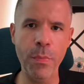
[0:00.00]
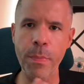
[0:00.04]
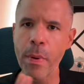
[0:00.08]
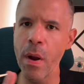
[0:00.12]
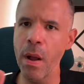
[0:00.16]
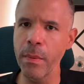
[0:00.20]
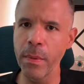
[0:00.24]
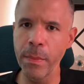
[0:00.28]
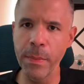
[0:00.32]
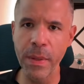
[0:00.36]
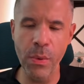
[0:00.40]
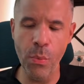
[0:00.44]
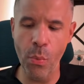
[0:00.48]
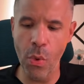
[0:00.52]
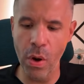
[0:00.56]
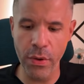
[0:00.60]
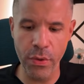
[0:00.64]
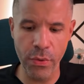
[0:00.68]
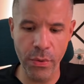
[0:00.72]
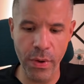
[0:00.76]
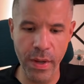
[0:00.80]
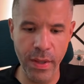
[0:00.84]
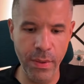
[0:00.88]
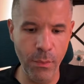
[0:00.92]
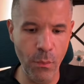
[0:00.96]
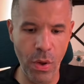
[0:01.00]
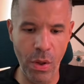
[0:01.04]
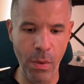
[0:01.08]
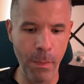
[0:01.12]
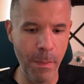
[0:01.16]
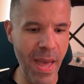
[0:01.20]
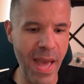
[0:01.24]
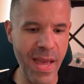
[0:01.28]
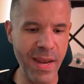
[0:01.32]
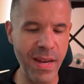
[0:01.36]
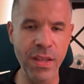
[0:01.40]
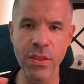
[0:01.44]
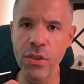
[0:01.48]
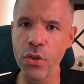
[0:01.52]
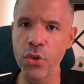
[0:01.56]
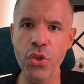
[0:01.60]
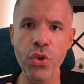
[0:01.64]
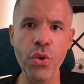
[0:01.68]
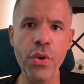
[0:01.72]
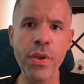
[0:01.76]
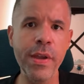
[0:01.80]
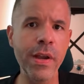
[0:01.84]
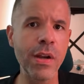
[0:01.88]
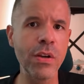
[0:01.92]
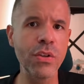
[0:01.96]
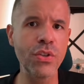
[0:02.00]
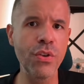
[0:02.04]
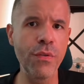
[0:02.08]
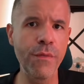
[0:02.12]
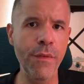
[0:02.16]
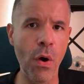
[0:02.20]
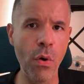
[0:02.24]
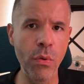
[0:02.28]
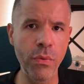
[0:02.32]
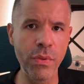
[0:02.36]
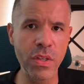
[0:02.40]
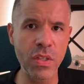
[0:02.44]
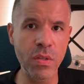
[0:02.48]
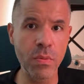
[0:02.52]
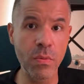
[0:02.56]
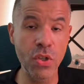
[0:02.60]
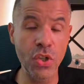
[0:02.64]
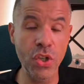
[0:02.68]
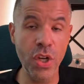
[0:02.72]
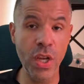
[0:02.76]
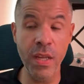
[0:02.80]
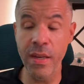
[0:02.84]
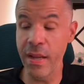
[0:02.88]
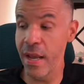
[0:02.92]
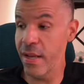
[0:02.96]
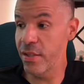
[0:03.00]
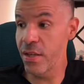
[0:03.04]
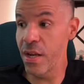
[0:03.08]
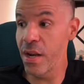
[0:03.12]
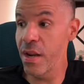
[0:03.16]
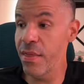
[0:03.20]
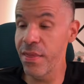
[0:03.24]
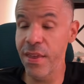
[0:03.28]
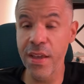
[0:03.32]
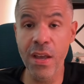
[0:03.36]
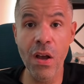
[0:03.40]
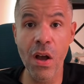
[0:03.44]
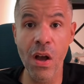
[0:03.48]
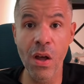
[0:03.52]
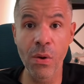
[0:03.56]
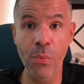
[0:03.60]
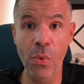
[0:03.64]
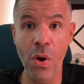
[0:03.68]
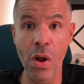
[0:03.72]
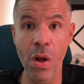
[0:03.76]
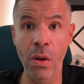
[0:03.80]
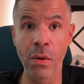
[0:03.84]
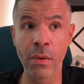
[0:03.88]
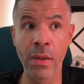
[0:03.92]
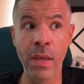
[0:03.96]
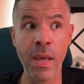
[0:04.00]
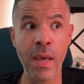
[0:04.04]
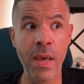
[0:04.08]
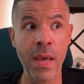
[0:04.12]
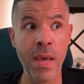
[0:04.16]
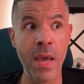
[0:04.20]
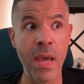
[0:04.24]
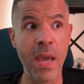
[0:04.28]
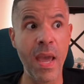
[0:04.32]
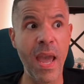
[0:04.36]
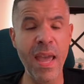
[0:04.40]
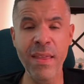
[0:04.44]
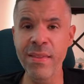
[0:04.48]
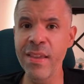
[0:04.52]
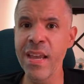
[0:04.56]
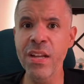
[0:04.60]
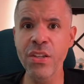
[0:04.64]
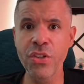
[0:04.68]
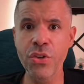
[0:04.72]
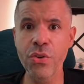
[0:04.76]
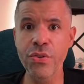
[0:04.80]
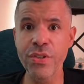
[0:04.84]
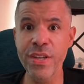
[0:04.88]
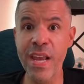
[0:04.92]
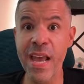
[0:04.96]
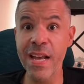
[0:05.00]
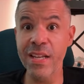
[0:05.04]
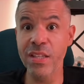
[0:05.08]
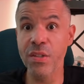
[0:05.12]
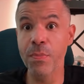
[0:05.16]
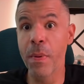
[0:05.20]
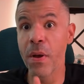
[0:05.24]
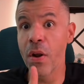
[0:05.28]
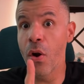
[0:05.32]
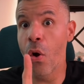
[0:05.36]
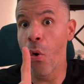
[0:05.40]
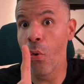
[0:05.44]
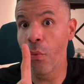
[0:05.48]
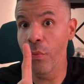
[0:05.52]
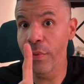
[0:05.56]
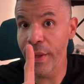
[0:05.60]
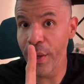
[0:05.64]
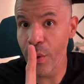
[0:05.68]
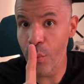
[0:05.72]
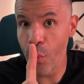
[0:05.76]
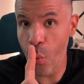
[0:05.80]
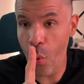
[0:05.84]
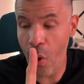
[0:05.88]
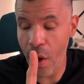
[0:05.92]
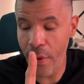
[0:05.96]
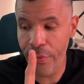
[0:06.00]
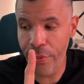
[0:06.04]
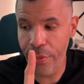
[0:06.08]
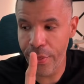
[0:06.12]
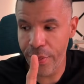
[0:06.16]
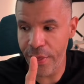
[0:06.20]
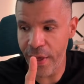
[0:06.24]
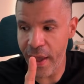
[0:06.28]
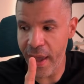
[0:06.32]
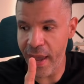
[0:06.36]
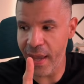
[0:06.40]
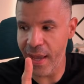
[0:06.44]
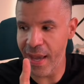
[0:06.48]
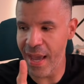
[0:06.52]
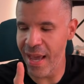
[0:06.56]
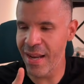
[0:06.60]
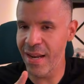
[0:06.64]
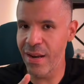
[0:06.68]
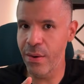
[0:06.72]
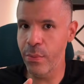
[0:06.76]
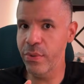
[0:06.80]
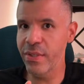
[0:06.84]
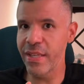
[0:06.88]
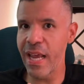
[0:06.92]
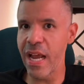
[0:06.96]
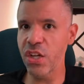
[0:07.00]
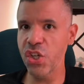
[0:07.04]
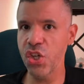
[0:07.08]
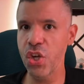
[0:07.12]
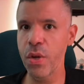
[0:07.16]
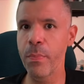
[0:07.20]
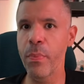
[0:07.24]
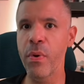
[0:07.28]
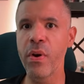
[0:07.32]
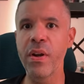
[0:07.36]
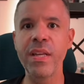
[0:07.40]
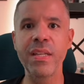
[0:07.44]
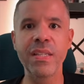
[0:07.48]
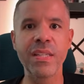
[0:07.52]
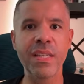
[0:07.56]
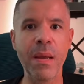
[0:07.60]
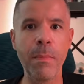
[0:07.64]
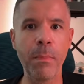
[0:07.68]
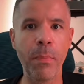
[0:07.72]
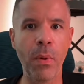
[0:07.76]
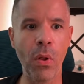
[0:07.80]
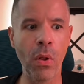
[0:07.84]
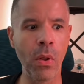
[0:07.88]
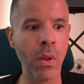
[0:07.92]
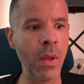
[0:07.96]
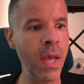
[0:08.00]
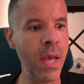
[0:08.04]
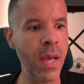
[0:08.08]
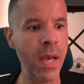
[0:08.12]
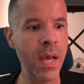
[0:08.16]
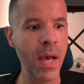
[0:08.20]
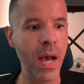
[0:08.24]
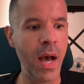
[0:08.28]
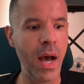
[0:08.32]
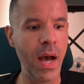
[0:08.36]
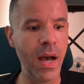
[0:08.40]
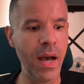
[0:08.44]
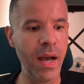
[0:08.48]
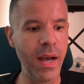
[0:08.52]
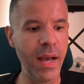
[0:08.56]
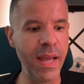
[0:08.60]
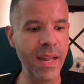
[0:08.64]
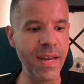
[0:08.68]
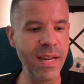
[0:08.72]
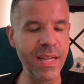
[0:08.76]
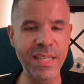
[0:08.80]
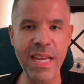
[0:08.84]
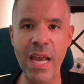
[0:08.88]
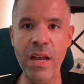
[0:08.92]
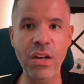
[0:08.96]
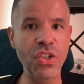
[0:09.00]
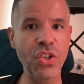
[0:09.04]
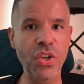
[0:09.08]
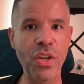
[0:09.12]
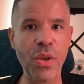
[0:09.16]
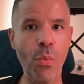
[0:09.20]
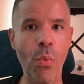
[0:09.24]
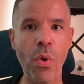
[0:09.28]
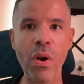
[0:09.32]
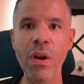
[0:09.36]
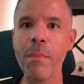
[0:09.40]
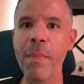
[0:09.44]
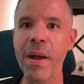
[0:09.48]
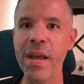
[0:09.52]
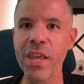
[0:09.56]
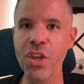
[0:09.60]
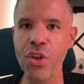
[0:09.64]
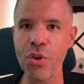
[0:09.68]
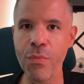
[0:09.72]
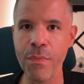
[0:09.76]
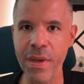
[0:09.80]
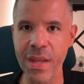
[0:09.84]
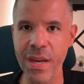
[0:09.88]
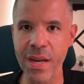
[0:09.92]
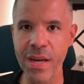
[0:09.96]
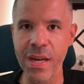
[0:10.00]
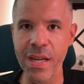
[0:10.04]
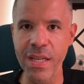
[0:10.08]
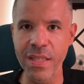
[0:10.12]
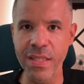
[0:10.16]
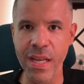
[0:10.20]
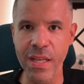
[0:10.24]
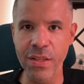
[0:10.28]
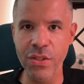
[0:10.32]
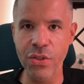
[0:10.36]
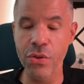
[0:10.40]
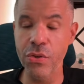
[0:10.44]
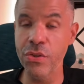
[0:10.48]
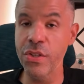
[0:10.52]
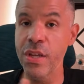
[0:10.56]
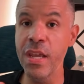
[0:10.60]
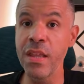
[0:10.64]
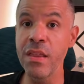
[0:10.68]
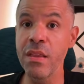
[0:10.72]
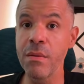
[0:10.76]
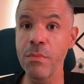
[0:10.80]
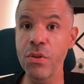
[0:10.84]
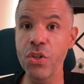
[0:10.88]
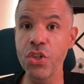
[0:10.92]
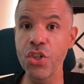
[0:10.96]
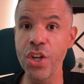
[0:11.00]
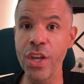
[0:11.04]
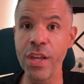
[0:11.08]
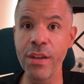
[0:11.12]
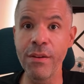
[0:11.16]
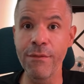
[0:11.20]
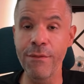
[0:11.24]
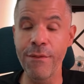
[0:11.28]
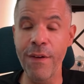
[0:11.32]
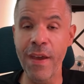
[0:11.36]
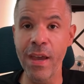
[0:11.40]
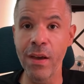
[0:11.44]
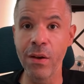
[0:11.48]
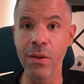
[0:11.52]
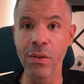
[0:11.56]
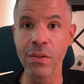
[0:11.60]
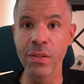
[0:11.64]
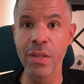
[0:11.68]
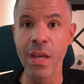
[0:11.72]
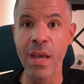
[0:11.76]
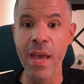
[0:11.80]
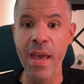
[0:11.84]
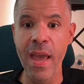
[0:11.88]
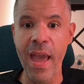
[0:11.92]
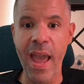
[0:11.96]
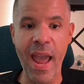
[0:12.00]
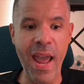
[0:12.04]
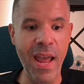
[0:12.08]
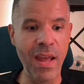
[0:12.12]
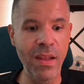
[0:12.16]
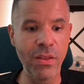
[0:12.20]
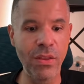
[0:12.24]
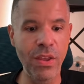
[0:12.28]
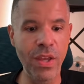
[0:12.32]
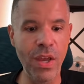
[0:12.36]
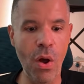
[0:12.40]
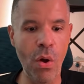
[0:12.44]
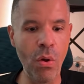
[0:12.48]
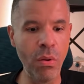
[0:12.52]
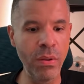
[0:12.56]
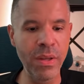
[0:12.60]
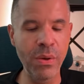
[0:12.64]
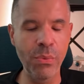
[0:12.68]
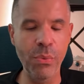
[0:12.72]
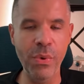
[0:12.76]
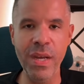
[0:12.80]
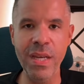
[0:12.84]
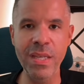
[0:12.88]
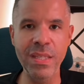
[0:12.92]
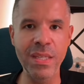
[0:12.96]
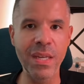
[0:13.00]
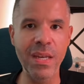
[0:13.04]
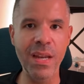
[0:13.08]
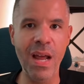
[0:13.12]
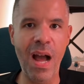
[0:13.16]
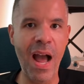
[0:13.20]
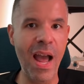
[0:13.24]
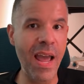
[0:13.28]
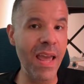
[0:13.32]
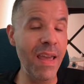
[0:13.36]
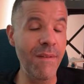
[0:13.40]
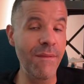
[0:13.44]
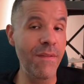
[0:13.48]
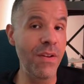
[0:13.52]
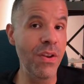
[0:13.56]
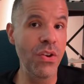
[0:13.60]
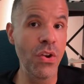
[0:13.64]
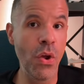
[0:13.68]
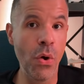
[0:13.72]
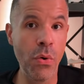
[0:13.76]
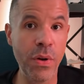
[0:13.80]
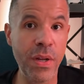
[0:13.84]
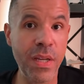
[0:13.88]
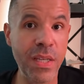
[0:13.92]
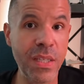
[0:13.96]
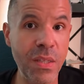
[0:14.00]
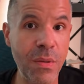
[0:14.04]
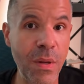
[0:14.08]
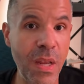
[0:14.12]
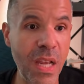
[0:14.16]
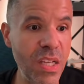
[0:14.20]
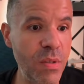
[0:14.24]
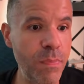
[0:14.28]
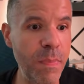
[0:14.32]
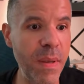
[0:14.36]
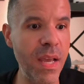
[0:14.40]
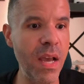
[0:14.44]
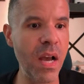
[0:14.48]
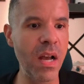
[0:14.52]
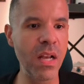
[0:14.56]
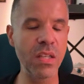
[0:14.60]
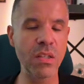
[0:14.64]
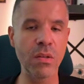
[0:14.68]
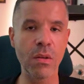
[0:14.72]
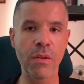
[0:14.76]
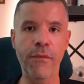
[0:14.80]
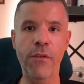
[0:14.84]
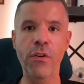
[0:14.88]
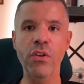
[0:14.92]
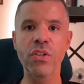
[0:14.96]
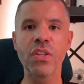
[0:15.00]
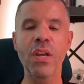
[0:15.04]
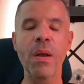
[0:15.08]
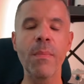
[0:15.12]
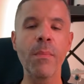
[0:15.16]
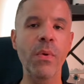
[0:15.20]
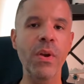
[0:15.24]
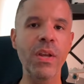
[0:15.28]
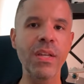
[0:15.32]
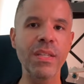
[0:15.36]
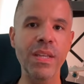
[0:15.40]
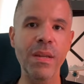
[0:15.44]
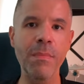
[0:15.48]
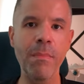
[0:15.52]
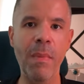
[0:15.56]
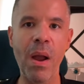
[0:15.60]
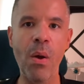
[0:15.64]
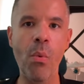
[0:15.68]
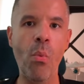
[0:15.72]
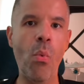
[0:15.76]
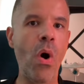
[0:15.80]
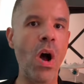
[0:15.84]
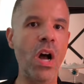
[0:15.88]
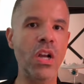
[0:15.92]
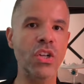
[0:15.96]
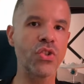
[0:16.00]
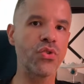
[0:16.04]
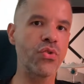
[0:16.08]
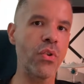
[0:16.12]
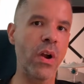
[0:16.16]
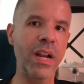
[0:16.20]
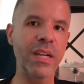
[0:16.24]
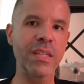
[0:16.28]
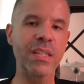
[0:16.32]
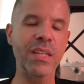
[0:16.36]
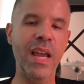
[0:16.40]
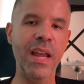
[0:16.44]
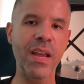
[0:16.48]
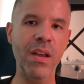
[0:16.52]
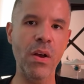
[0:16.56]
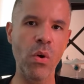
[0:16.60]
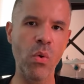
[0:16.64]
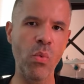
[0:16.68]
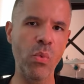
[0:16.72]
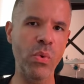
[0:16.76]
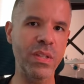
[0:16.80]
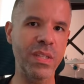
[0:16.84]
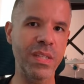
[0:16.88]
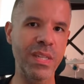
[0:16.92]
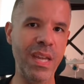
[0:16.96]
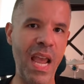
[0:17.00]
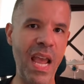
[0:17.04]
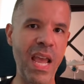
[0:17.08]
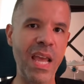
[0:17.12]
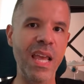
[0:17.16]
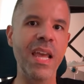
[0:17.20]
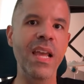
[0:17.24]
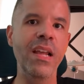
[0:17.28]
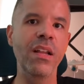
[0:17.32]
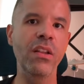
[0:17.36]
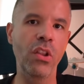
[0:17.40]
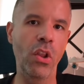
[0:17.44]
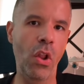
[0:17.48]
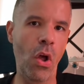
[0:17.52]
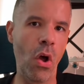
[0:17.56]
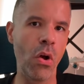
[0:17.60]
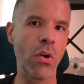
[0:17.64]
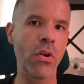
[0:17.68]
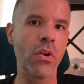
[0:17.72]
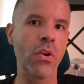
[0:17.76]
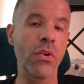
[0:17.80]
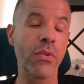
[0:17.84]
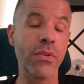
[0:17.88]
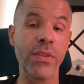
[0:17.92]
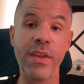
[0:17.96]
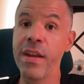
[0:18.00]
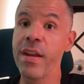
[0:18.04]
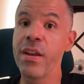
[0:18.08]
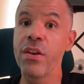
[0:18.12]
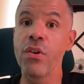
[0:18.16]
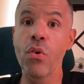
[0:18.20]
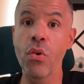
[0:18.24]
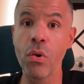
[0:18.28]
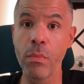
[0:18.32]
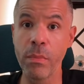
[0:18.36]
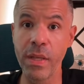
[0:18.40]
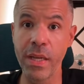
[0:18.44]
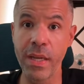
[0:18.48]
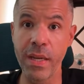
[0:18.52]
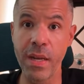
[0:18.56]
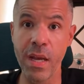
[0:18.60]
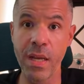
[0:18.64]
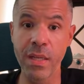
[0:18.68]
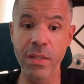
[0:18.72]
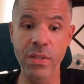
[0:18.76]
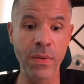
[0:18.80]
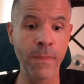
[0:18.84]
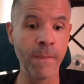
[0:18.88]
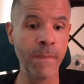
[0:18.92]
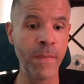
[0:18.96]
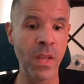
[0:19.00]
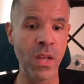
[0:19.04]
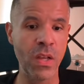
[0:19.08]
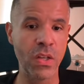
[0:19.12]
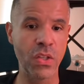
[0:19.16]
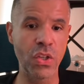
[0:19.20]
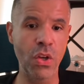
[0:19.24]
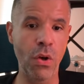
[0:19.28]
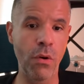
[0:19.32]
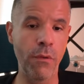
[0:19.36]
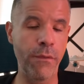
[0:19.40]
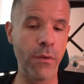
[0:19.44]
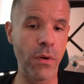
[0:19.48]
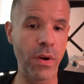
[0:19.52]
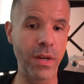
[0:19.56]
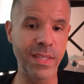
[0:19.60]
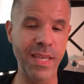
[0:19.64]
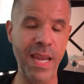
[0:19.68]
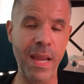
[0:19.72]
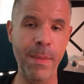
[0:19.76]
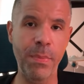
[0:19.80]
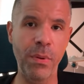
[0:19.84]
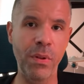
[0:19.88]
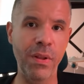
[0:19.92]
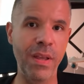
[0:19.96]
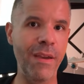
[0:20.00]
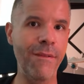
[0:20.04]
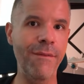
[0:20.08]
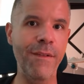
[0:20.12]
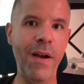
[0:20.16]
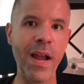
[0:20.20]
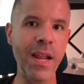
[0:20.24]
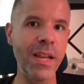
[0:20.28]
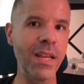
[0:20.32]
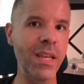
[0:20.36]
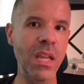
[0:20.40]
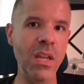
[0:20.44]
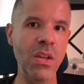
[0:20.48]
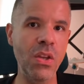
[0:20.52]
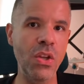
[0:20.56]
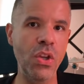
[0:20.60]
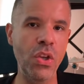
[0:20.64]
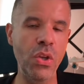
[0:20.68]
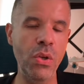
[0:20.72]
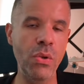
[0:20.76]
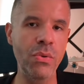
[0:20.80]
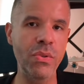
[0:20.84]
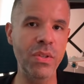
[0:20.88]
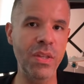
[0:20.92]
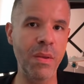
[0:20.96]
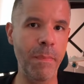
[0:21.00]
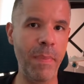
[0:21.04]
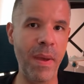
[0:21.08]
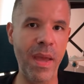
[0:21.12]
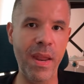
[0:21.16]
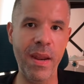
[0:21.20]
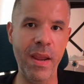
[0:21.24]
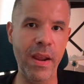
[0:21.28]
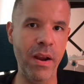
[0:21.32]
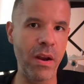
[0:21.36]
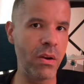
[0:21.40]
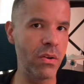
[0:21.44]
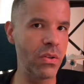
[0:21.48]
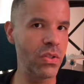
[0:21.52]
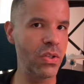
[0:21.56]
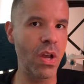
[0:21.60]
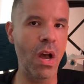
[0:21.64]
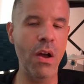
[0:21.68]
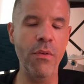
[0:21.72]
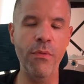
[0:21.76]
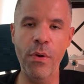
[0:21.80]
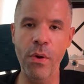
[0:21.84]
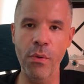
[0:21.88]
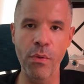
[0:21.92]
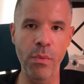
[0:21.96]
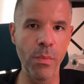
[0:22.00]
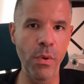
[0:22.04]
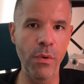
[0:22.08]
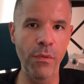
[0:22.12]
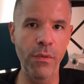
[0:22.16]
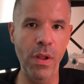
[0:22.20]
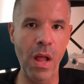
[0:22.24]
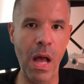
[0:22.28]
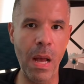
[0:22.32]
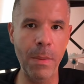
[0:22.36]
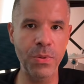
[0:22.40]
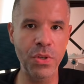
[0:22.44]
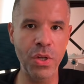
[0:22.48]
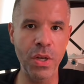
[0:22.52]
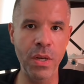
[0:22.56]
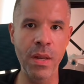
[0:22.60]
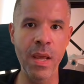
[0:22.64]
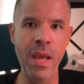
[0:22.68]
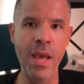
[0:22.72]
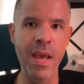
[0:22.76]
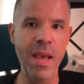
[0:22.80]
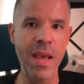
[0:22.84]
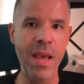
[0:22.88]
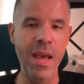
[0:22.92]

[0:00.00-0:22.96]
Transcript: you're probably wondering, well, Matt, in the 2 years you've owned this machine, has anything gone wrong? And the answer is yes, but only one thing. And it was actually pretty simple. And it's actually one of my humidity sensors in the machine failed. And the only reason I even noticed is because for some reason my wash-dry cycle was taking longer than it normally does. So for example, if I didn't use the pet hair software removal option,